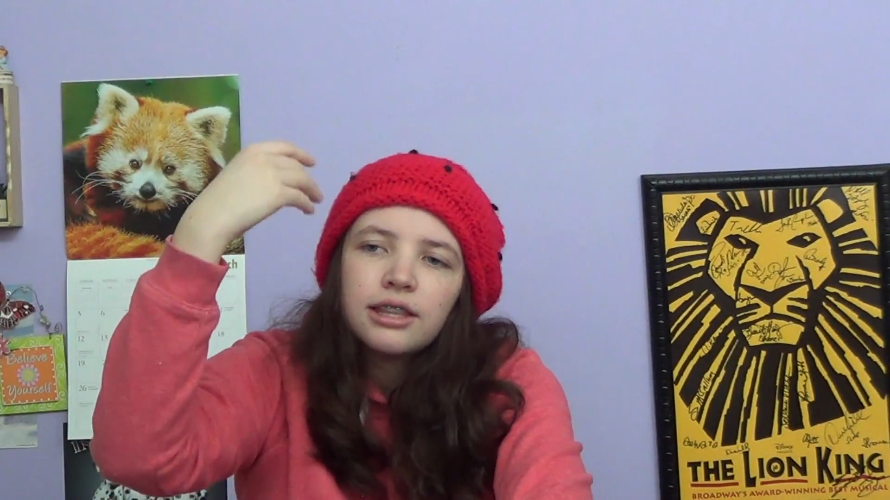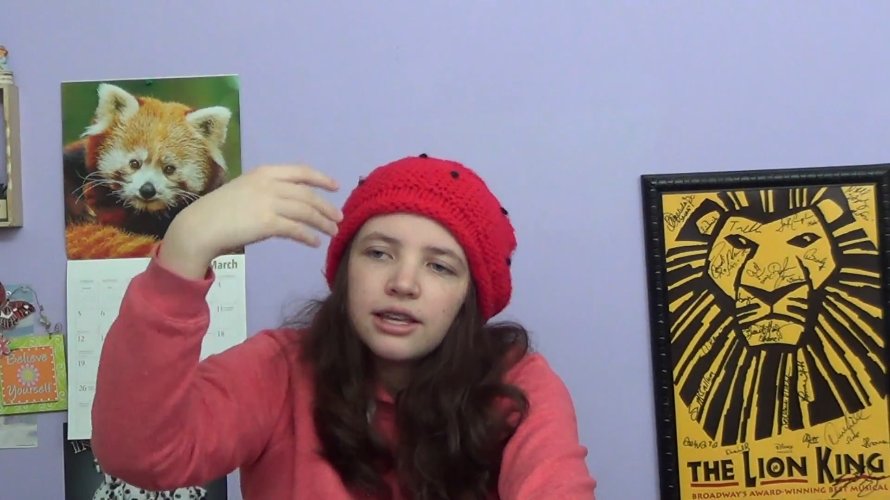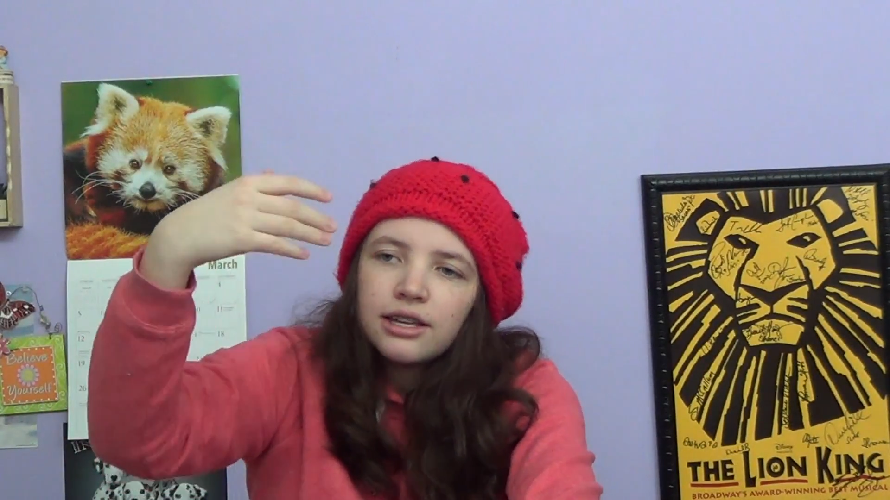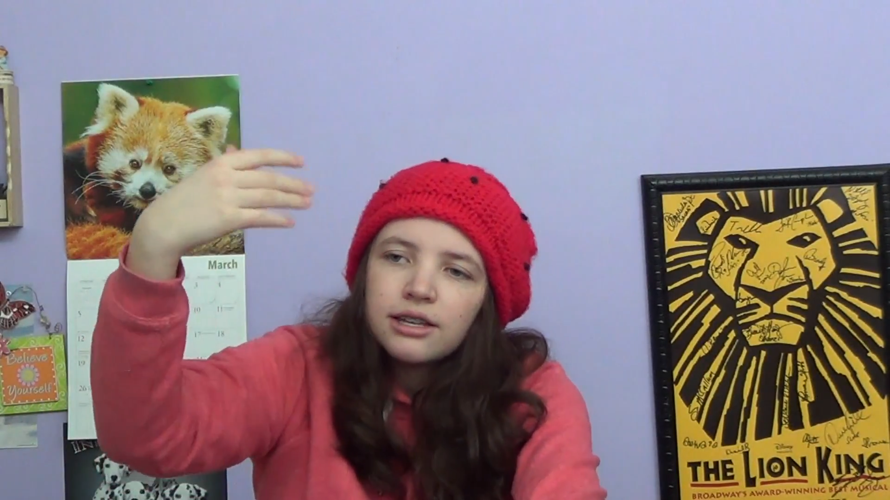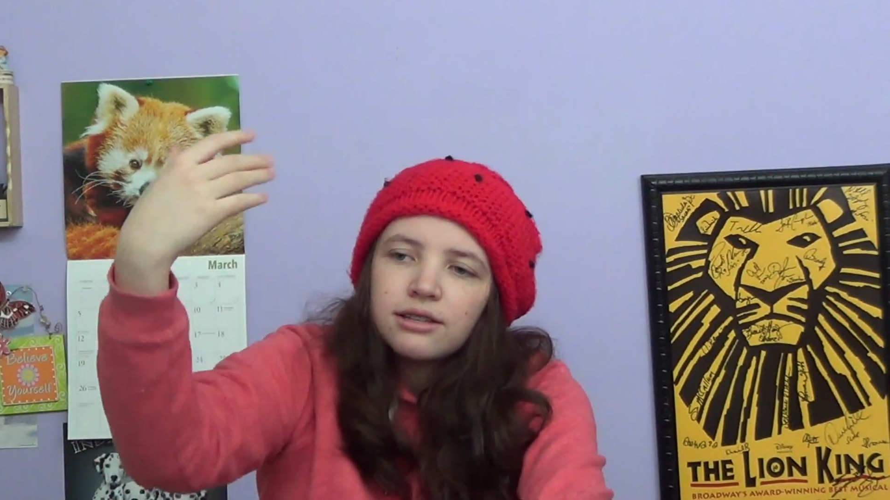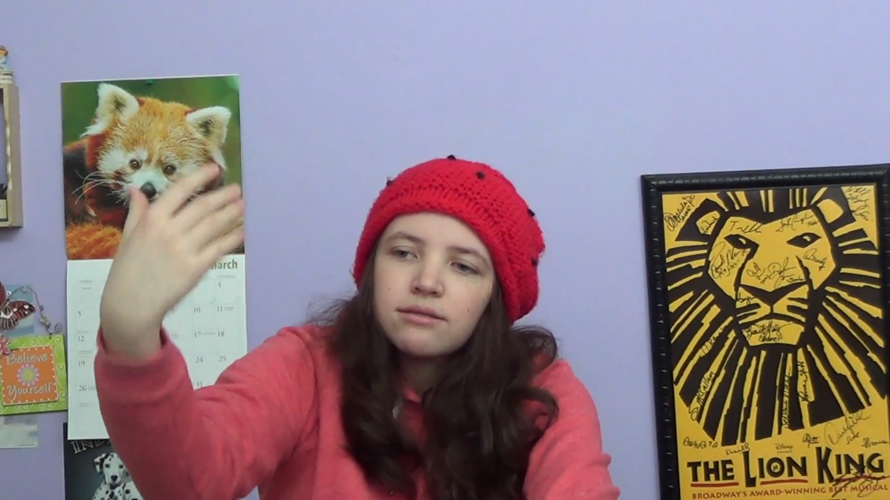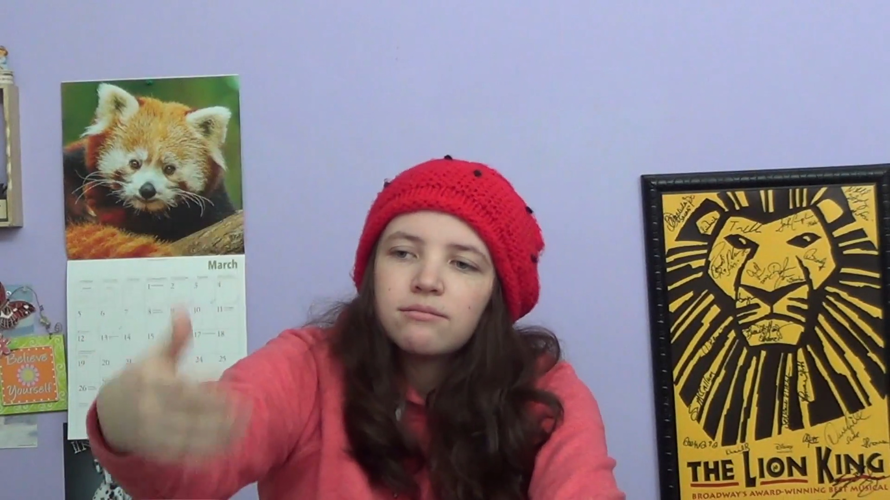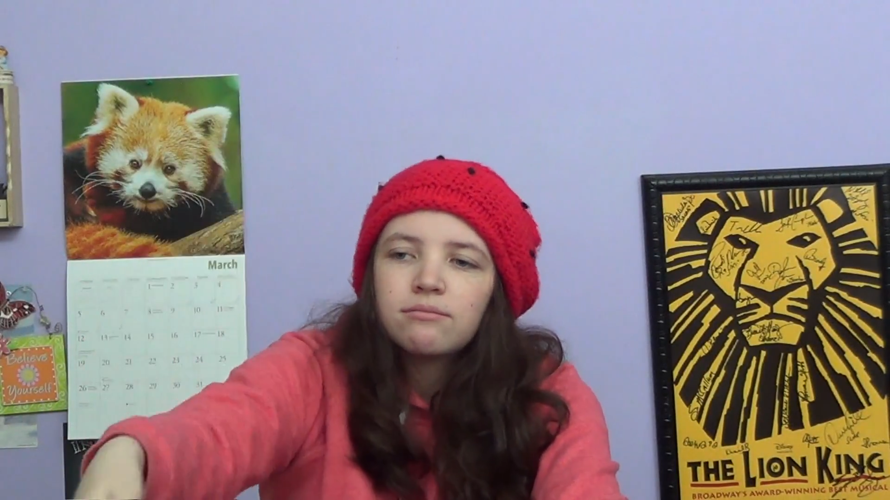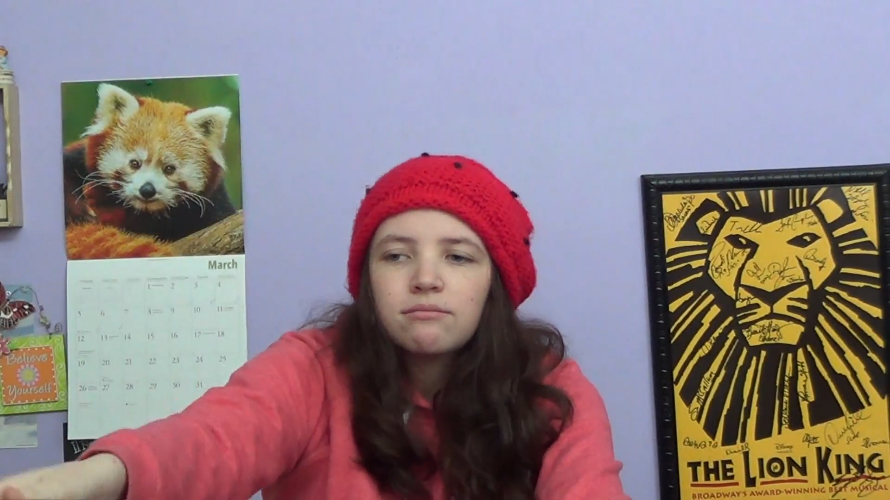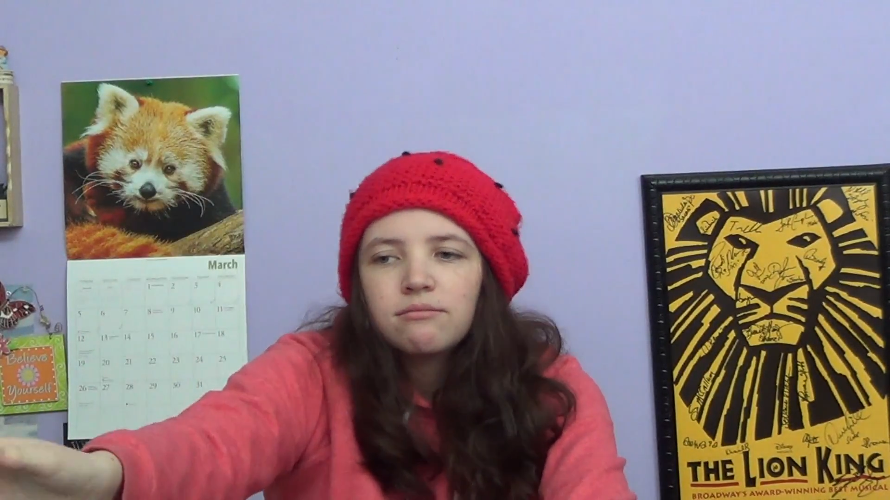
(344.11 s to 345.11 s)
the
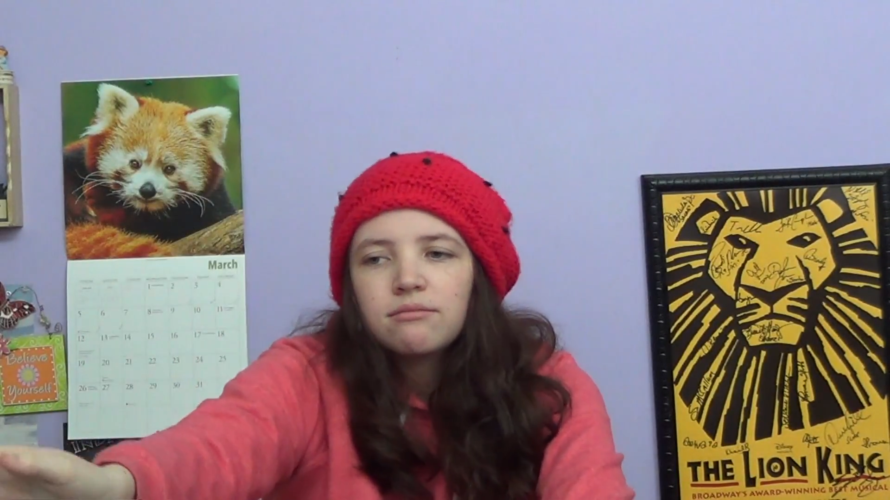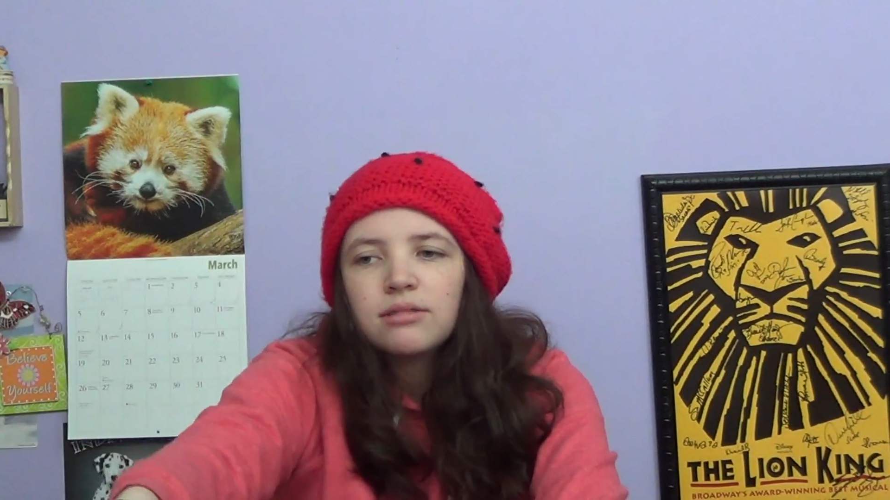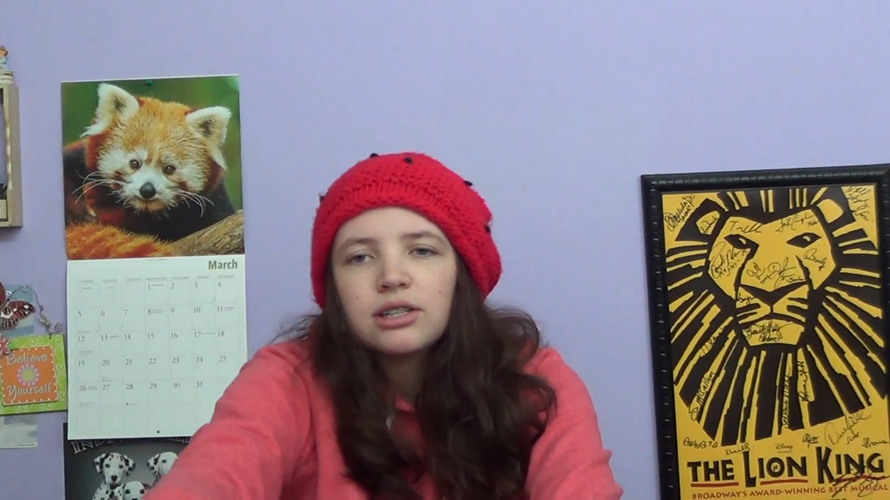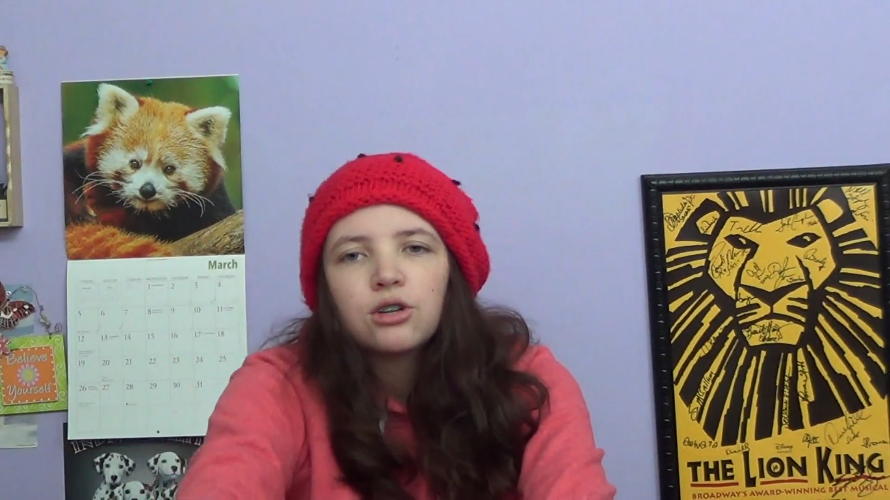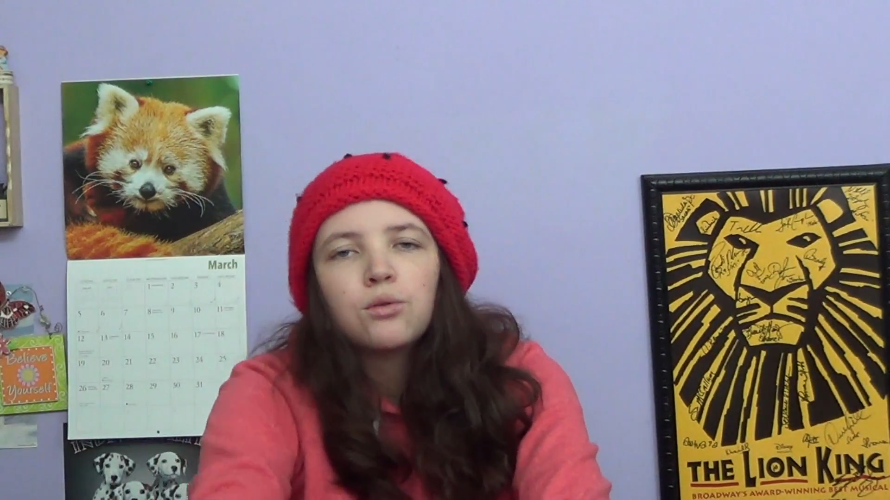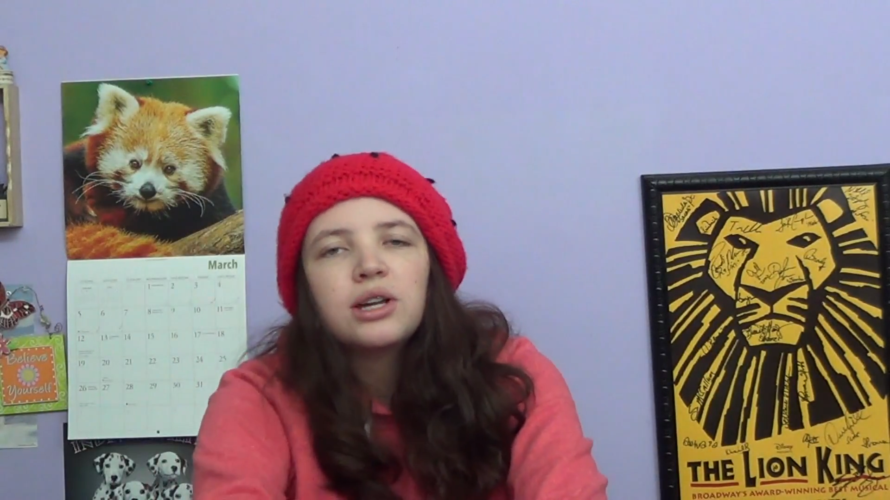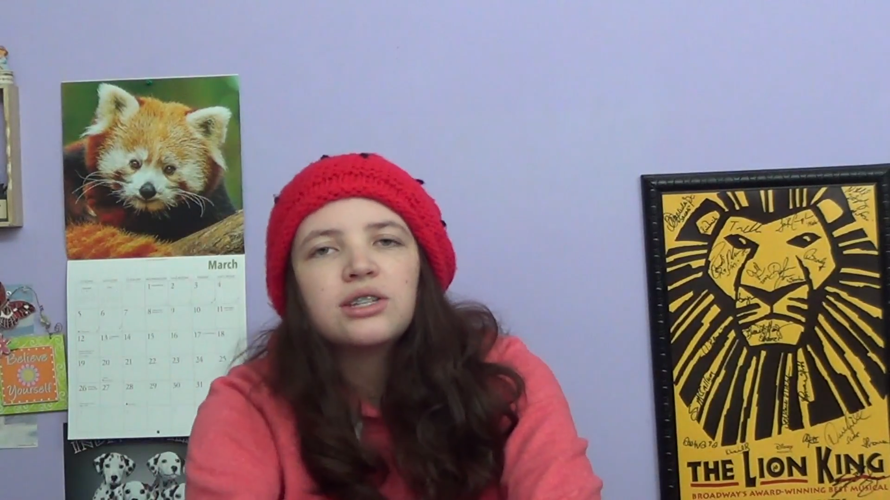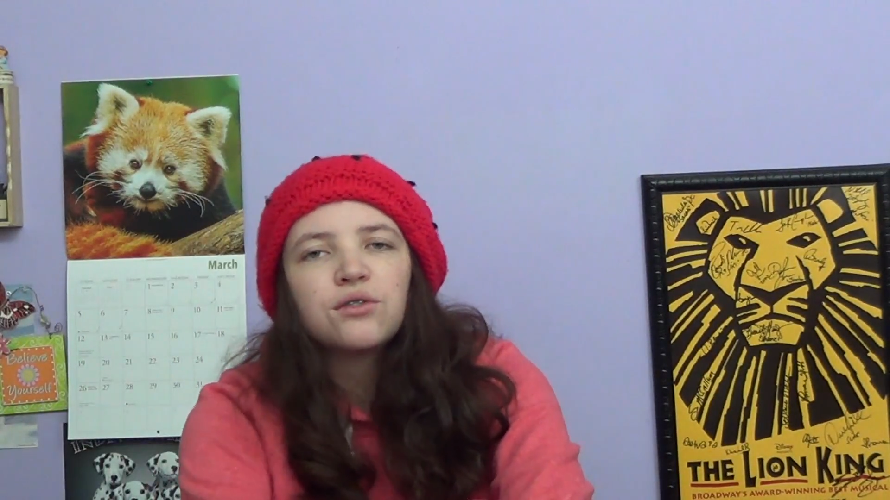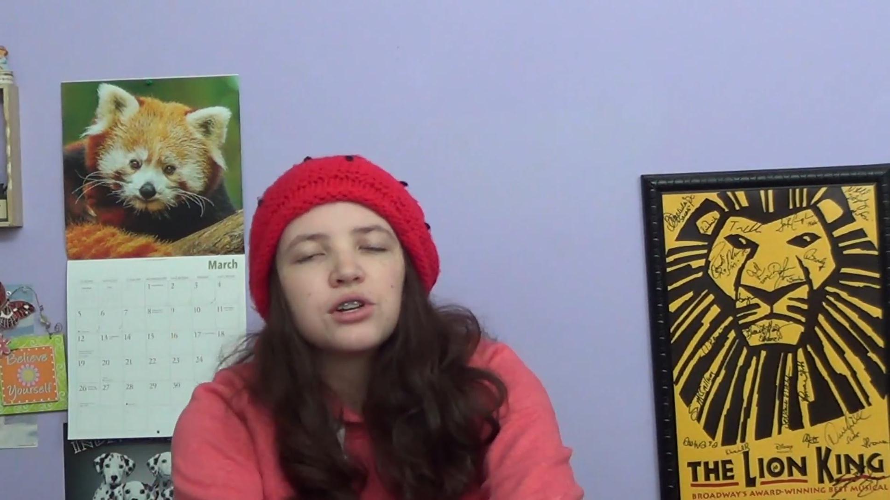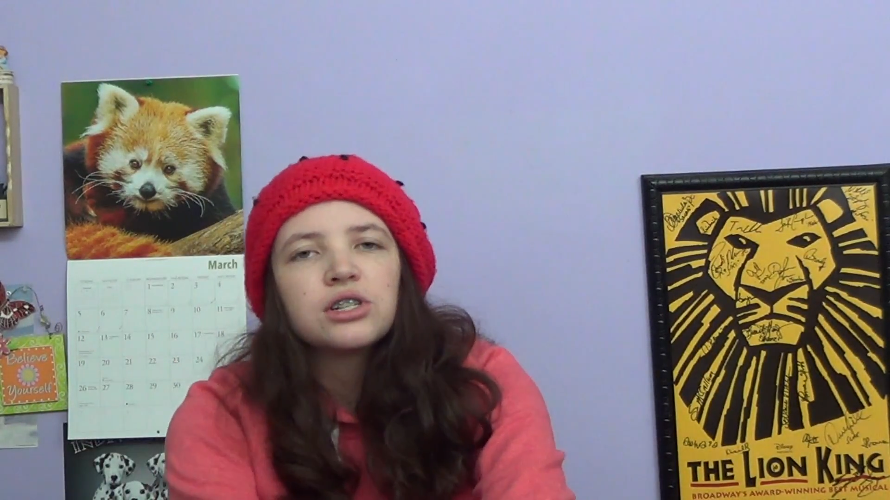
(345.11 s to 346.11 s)

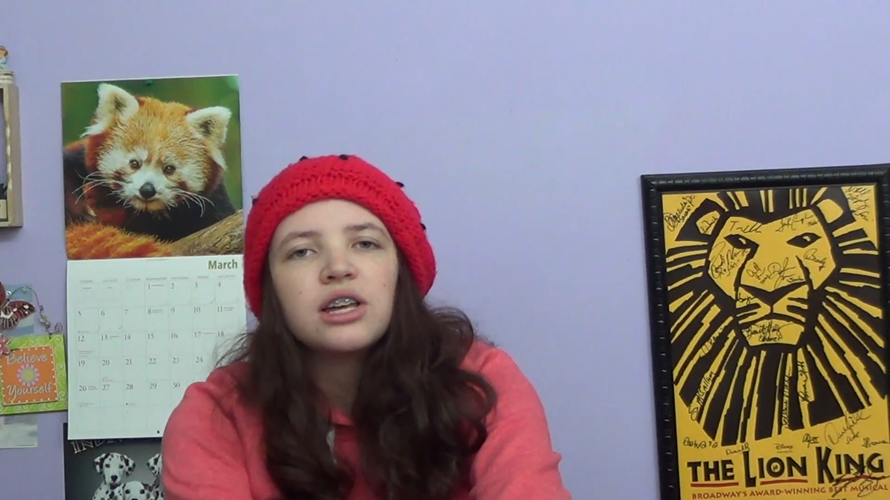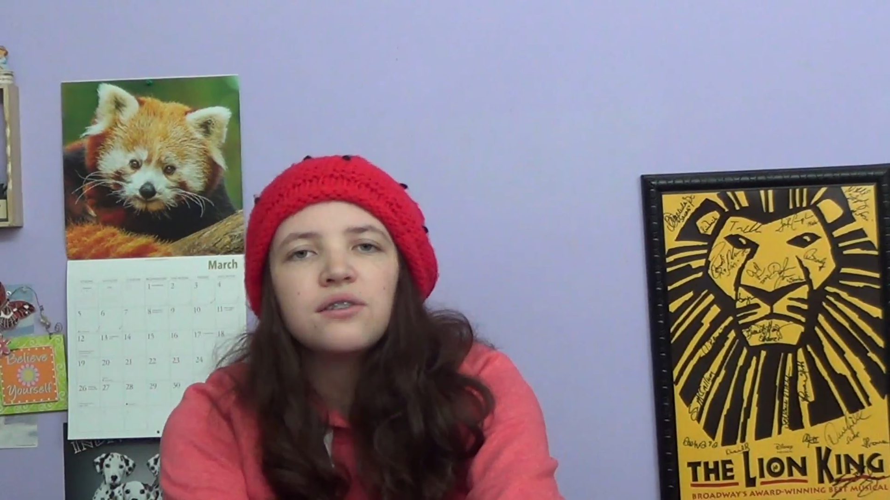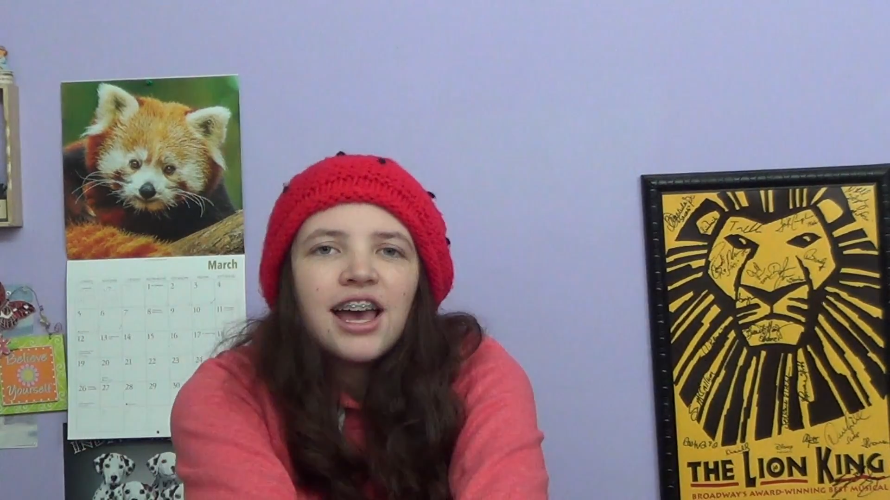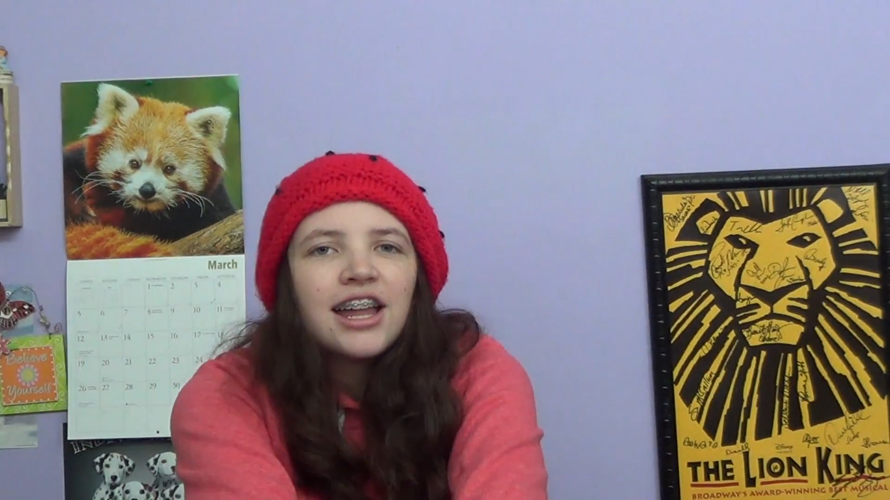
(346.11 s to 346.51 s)
quiz for yourself.